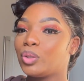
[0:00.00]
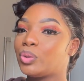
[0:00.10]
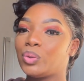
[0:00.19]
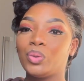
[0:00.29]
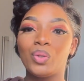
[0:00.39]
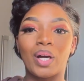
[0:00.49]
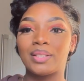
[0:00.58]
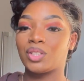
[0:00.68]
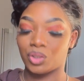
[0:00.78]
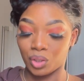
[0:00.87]
Do not
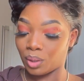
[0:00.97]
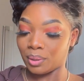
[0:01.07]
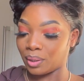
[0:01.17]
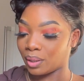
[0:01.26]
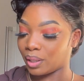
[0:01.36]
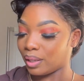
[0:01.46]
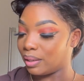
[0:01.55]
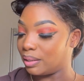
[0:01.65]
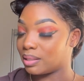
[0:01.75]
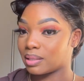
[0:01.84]
disturb her,
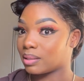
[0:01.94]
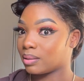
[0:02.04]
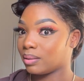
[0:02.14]
cause.